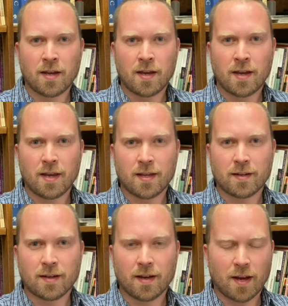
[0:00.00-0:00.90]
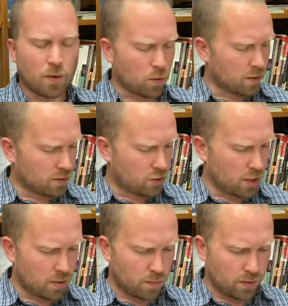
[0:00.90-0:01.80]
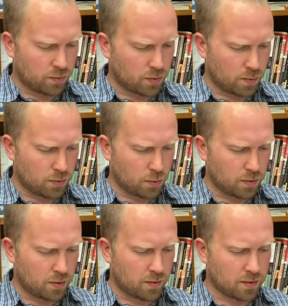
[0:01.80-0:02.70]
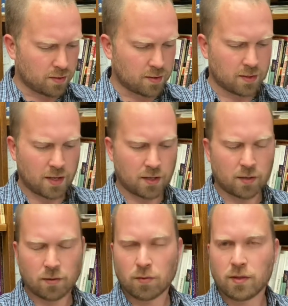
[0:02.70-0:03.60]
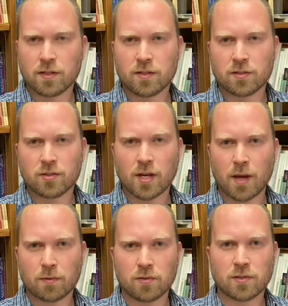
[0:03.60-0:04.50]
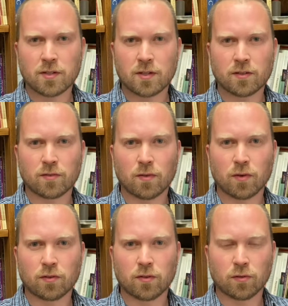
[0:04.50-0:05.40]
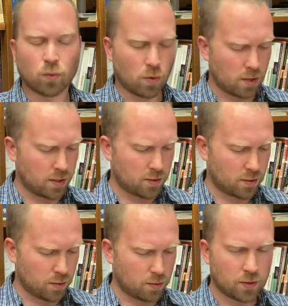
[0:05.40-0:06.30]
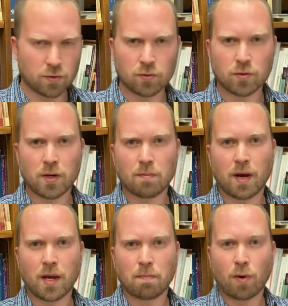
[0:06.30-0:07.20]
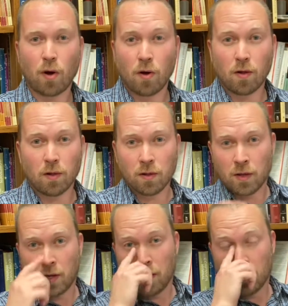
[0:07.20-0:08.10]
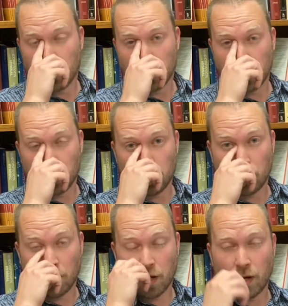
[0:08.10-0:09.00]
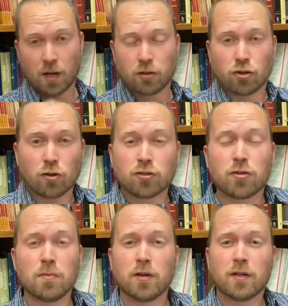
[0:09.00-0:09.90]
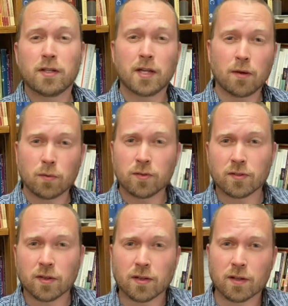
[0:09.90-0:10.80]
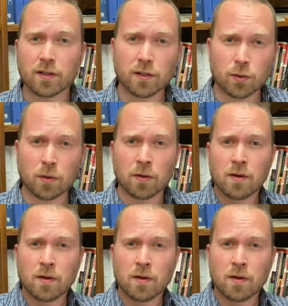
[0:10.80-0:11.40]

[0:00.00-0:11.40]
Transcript: and I wanted to share a brief scripture with you. This is 2 Corinthians chapter 6, verses 1 and 2. This is written by Paul to a church community that was a little